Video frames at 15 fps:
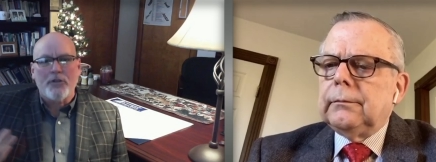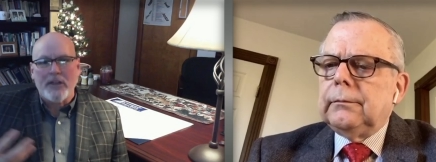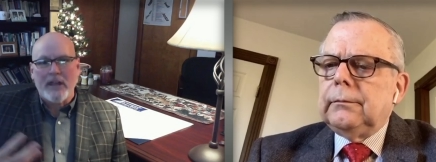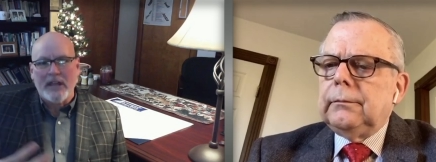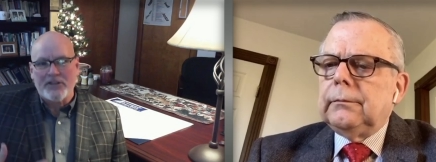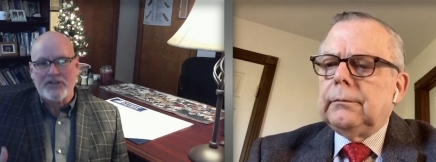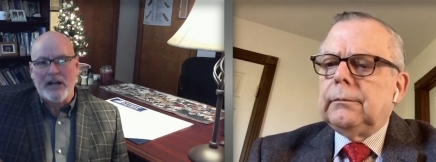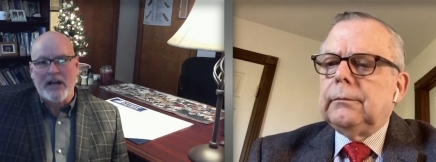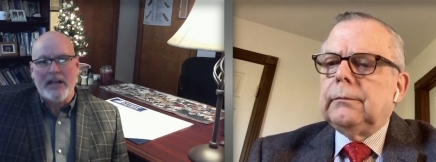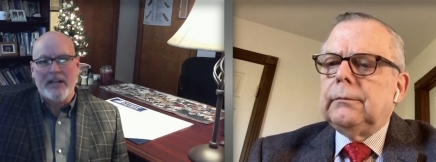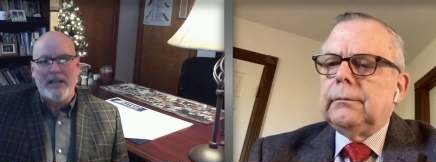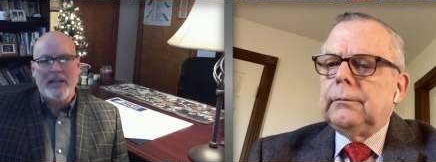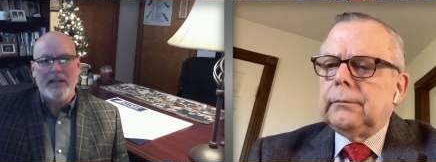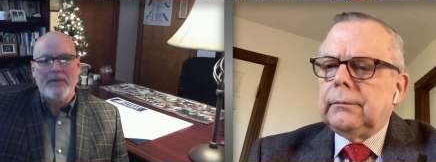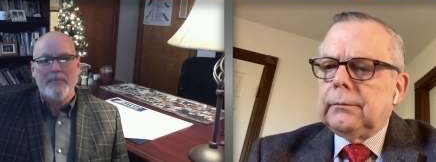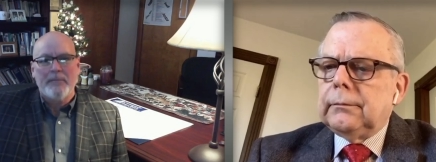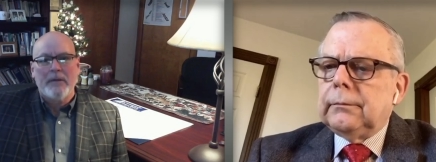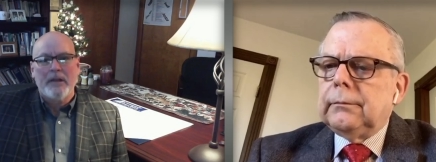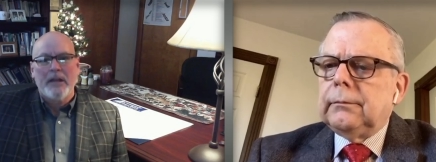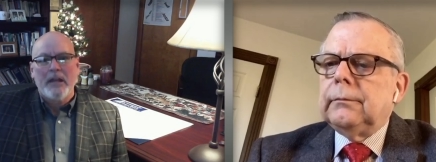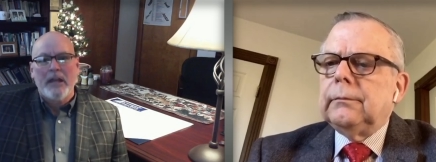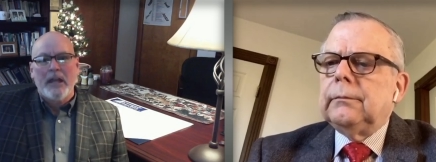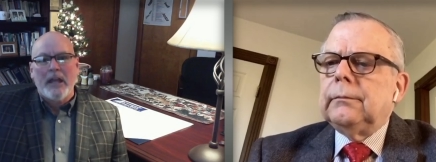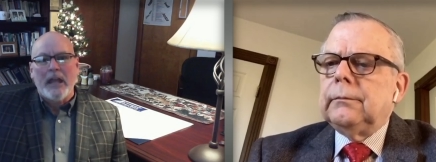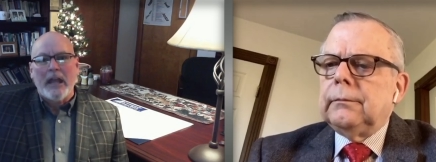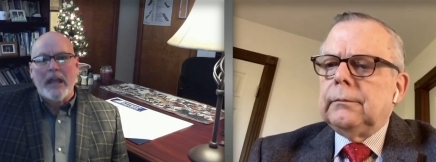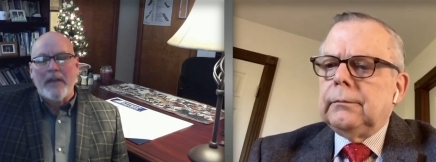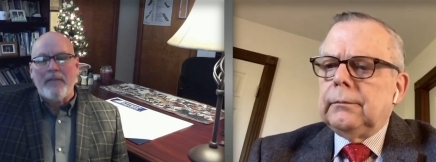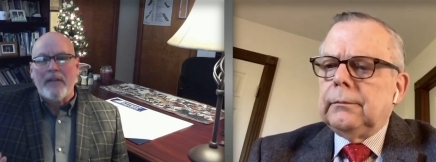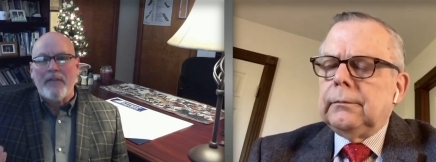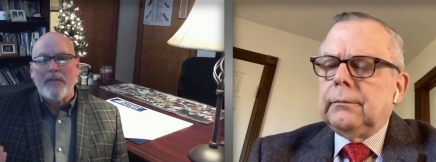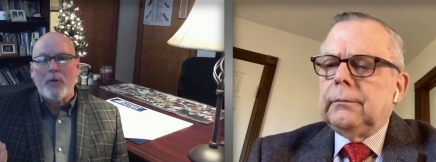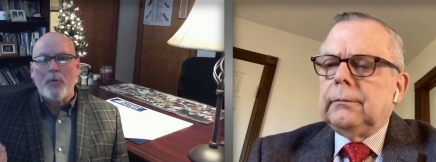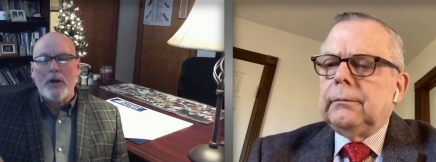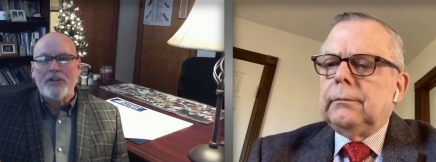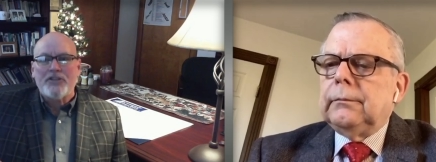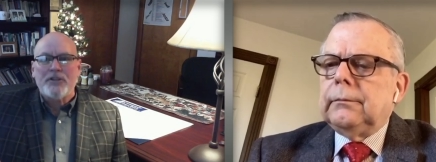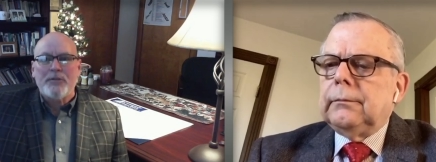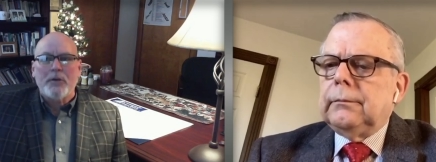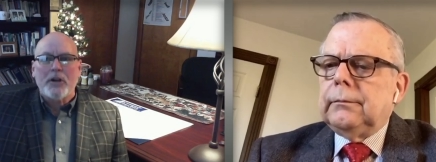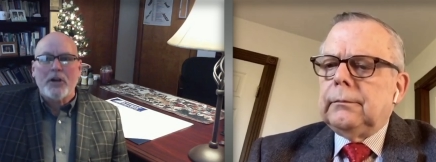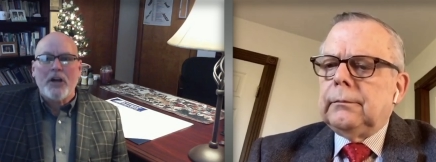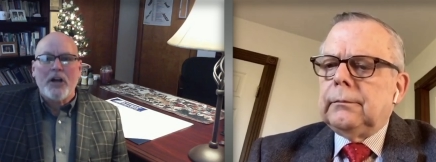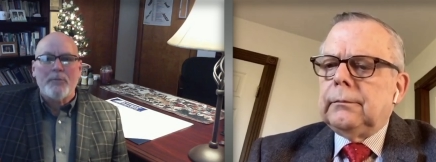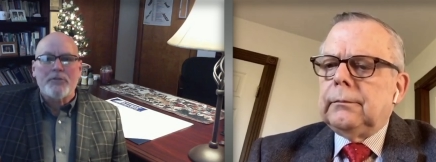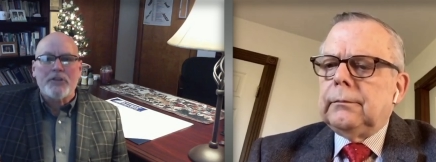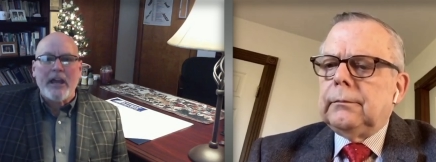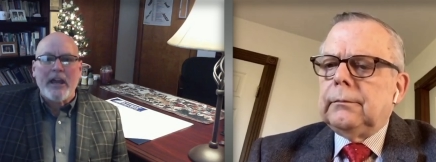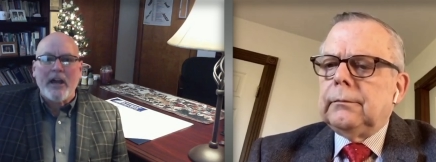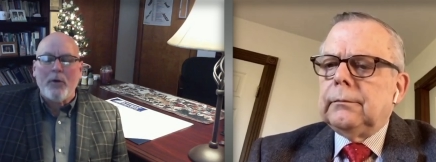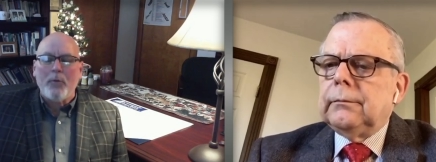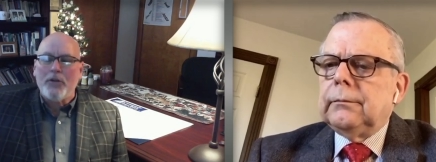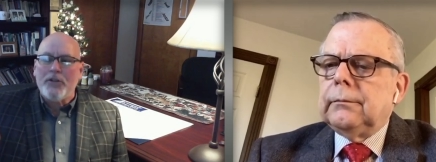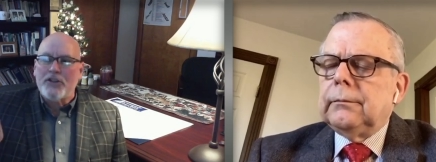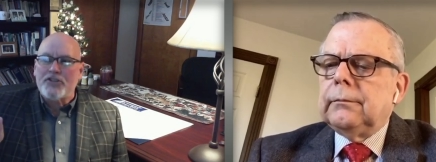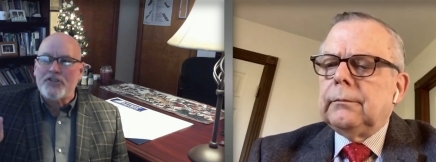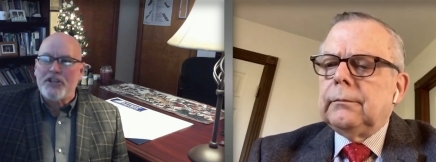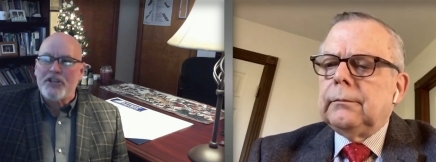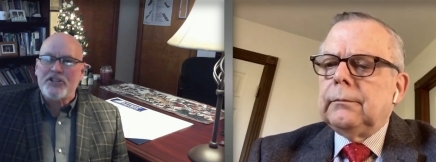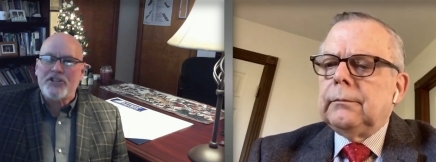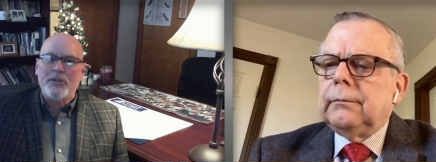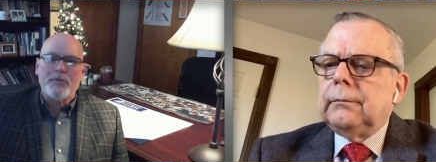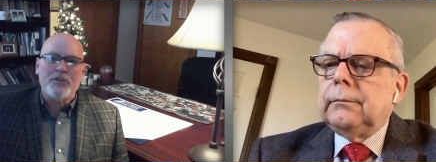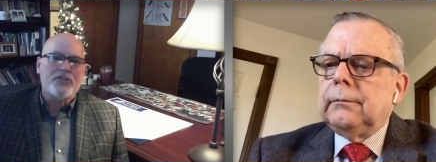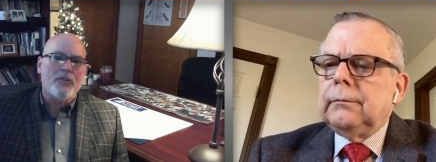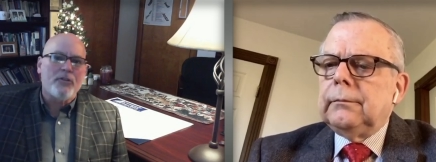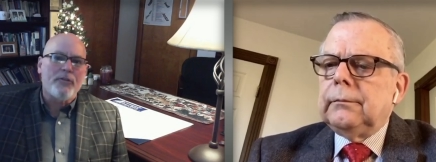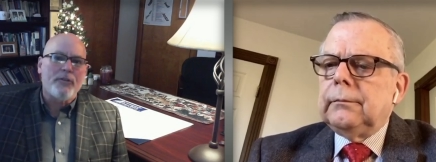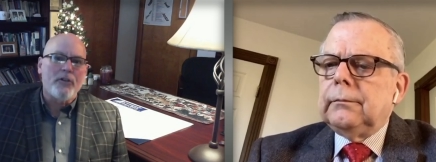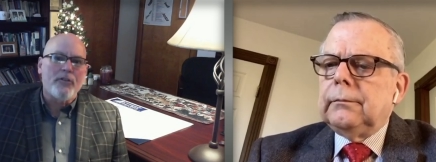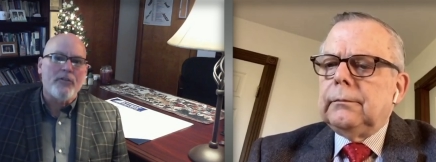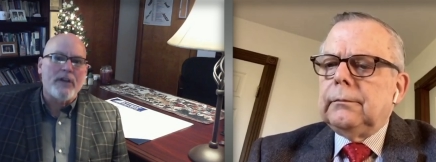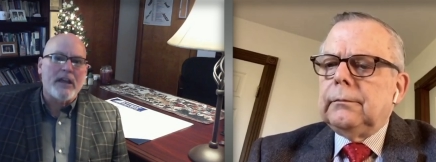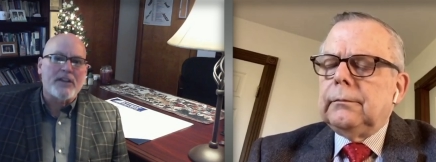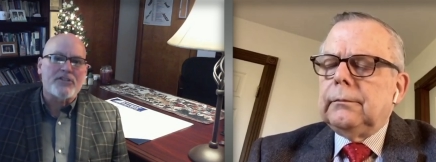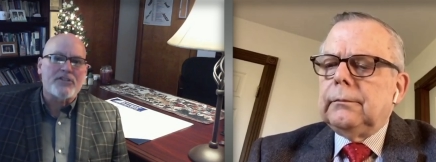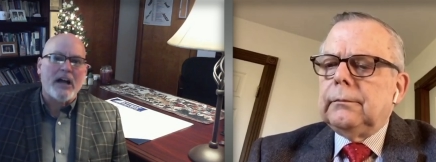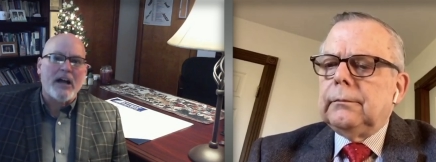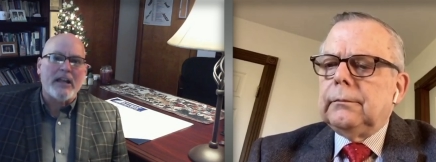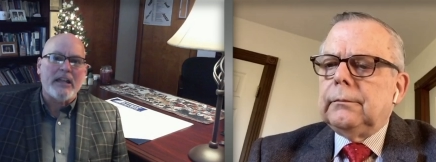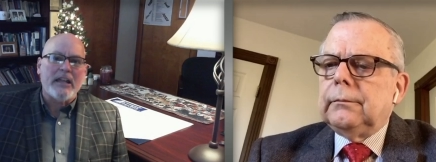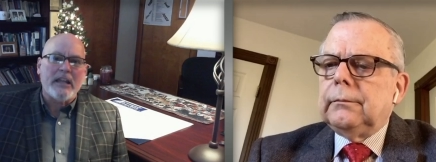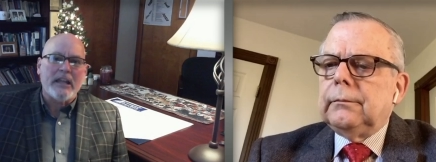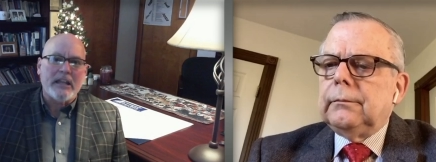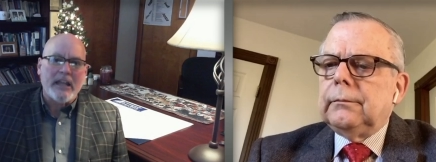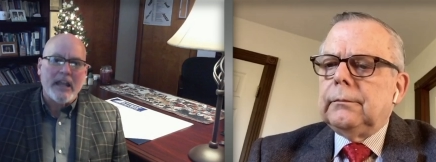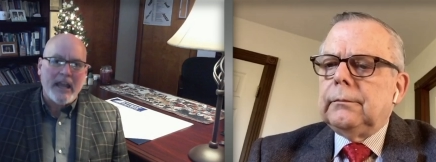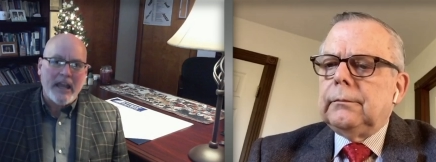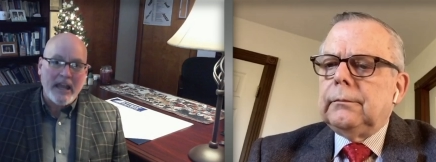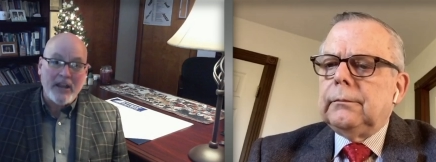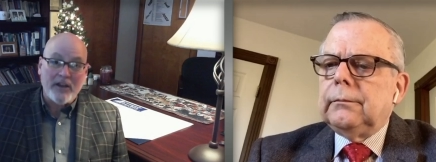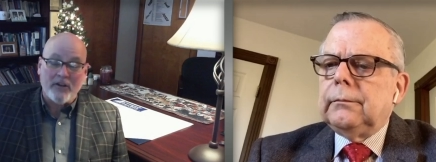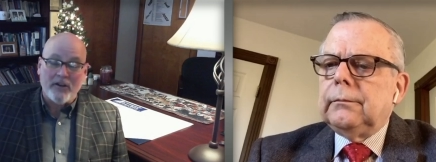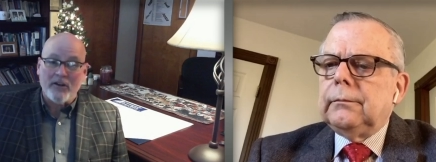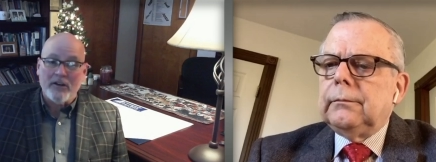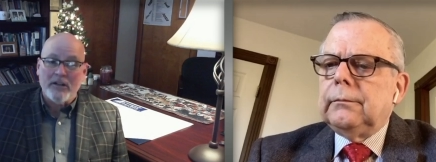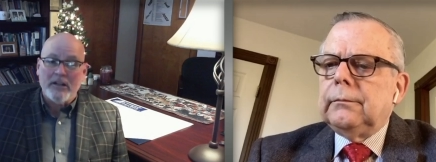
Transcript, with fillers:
Speaker 1: with anxiety. And then the question becomes how, when the system is so full of anxiety and anger,